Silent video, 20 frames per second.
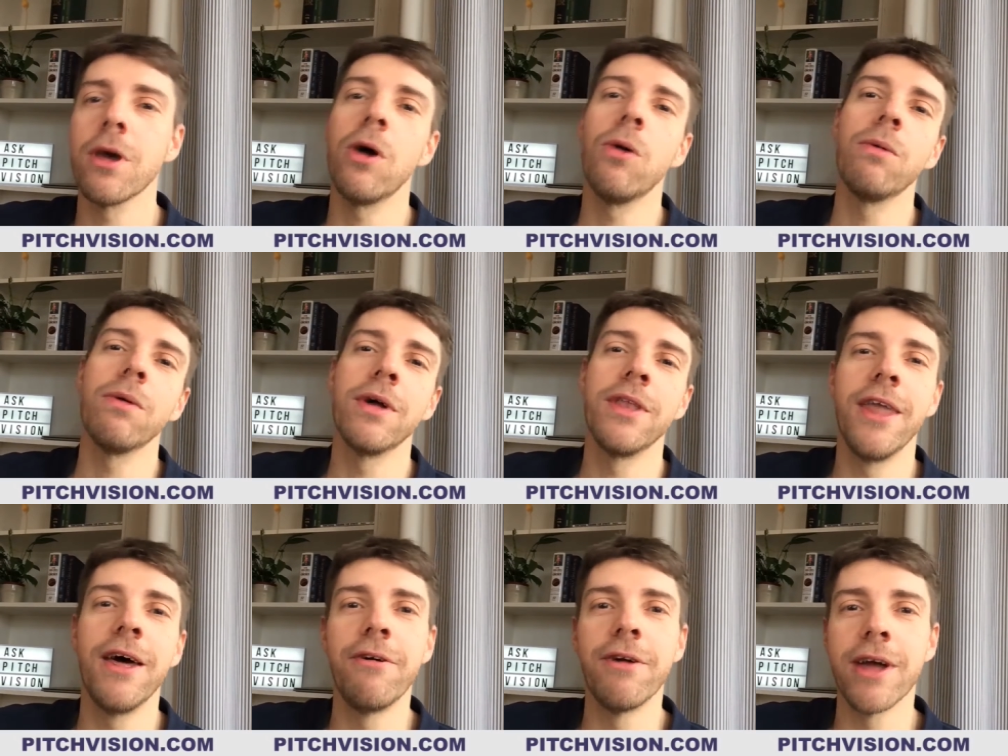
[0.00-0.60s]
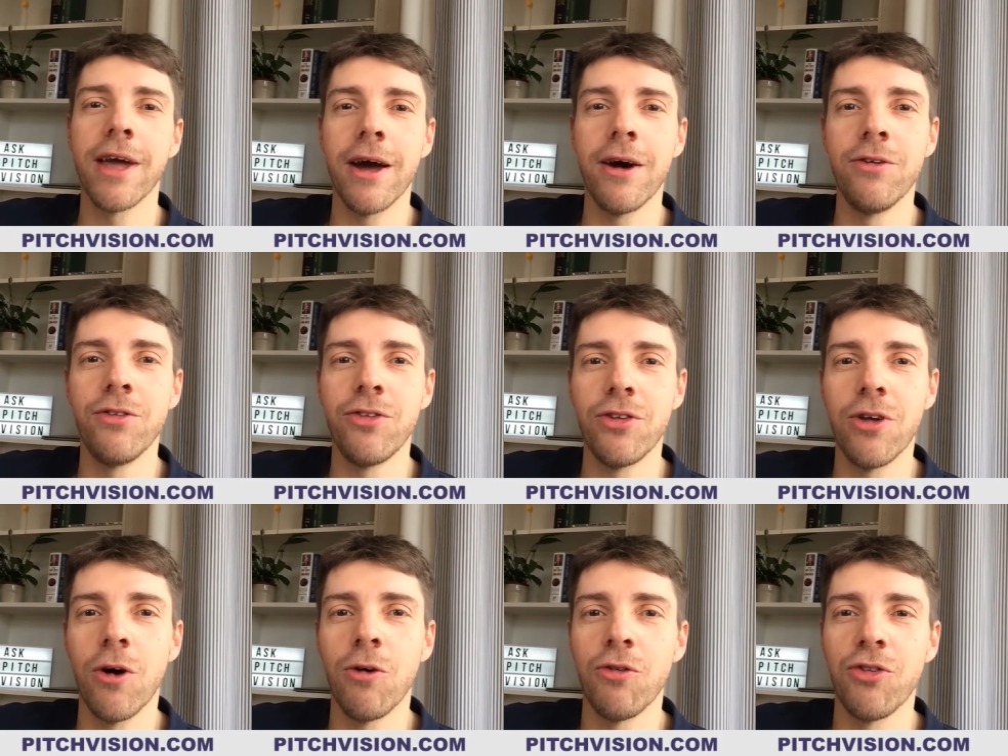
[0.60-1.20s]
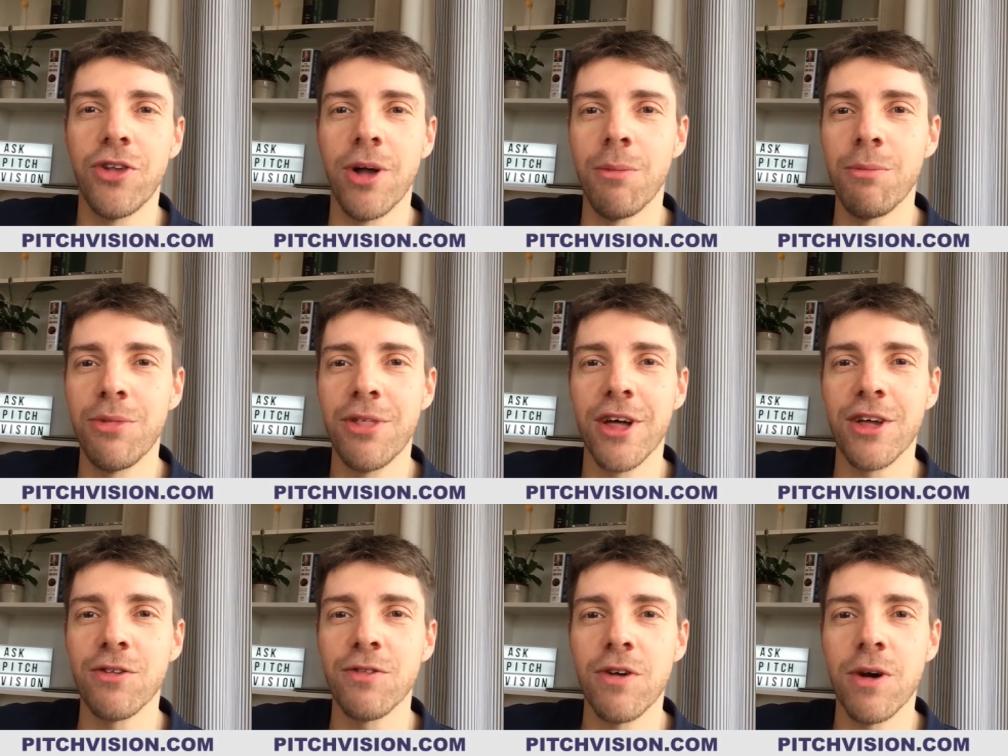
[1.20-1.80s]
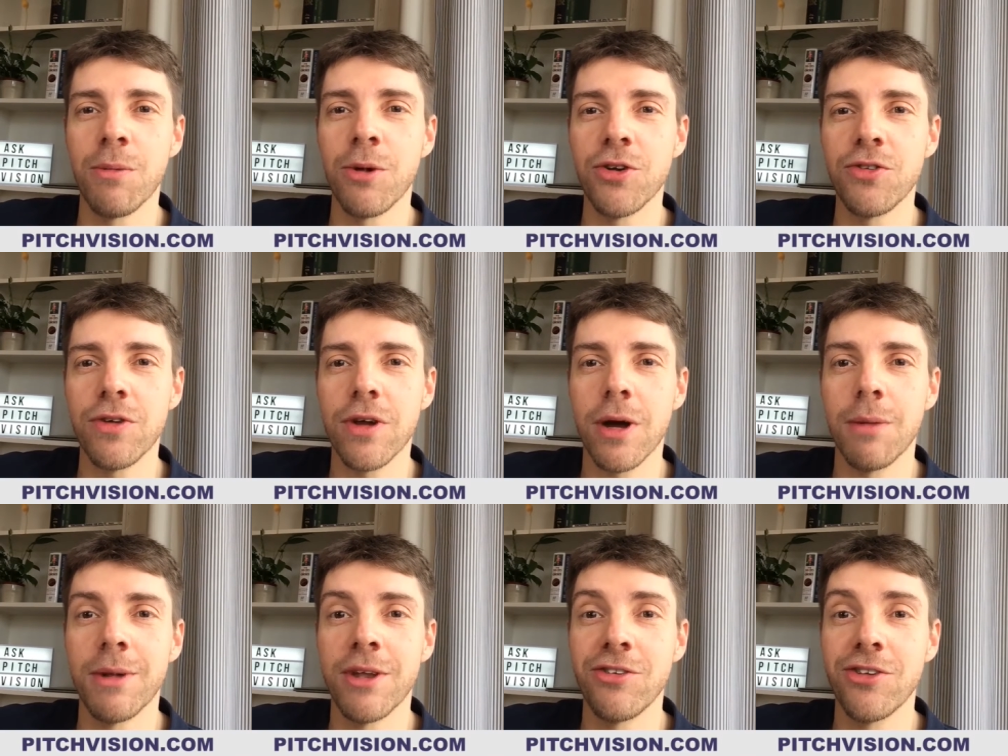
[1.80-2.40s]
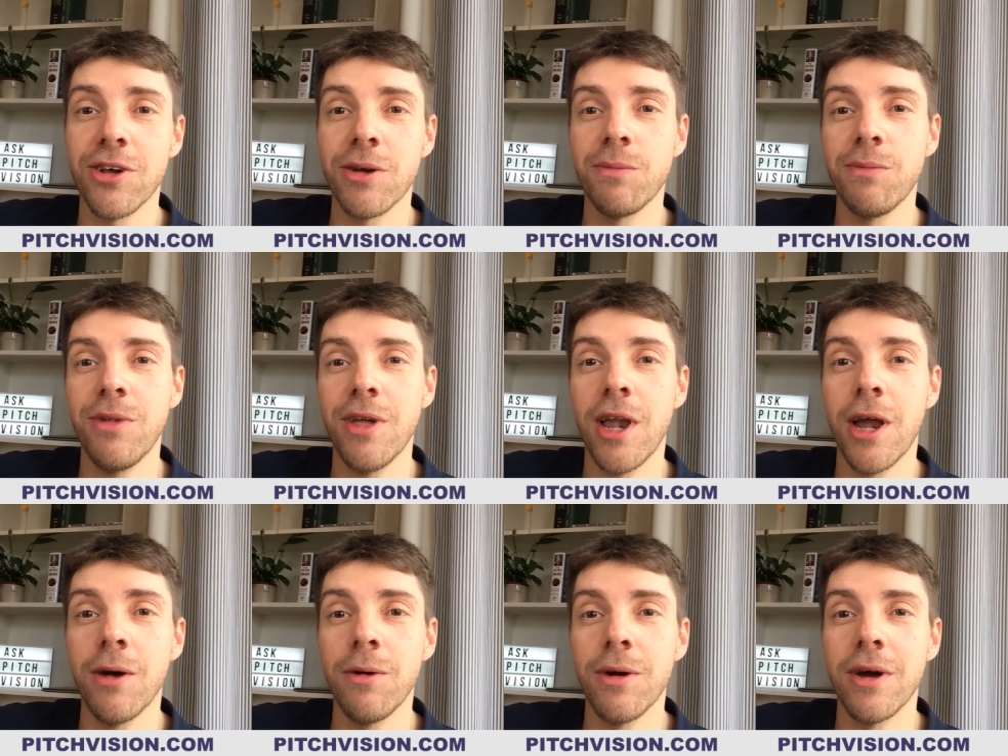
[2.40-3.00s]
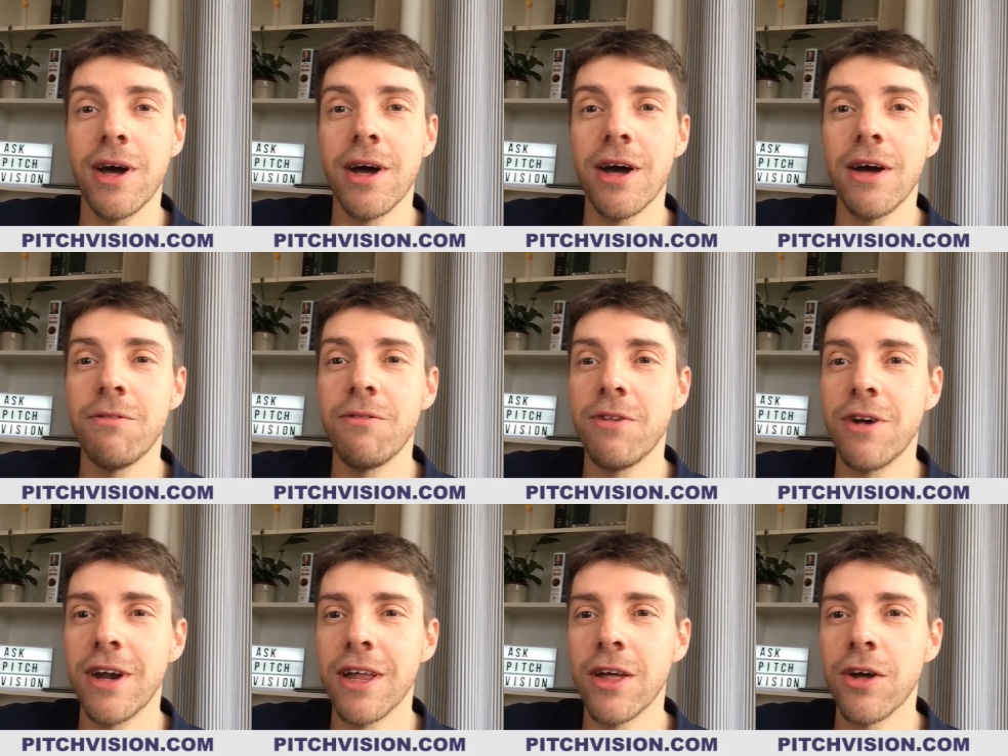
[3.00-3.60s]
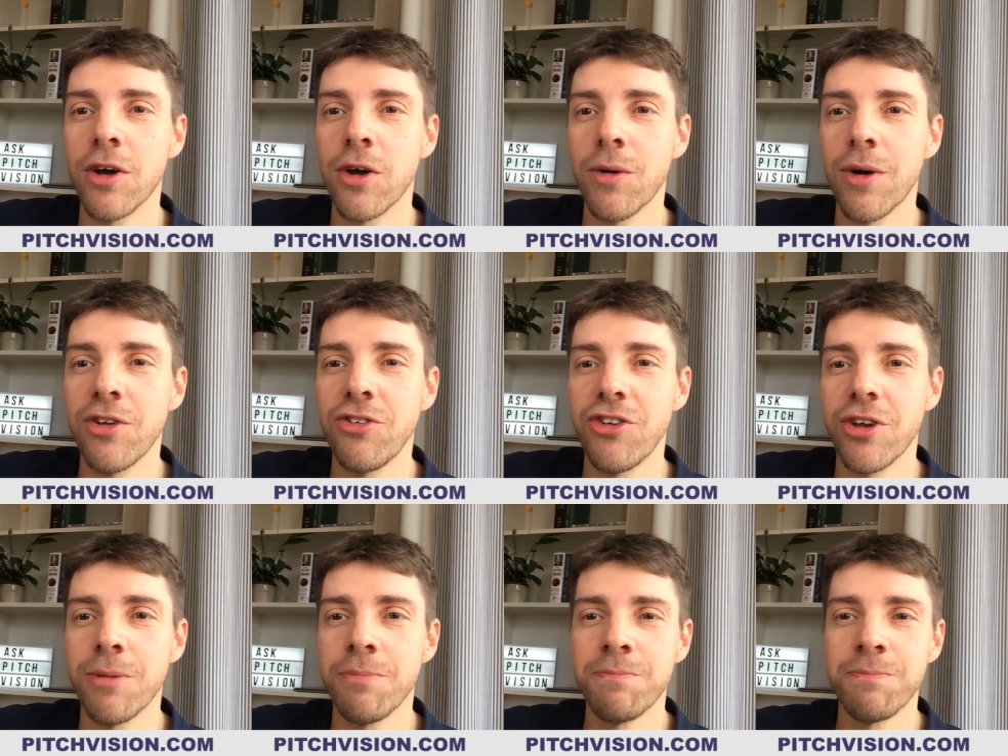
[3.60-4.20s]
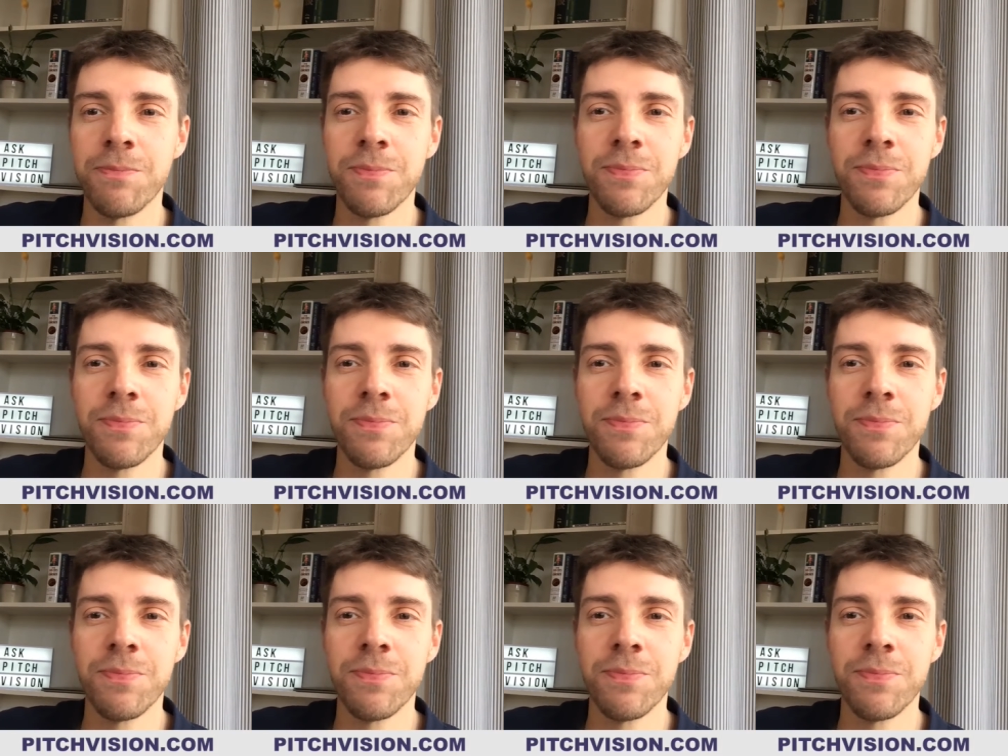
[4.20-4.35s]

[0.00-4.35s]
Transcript: Oh, and there it goes, off stump. Thanks very much for coming. So, a really good question.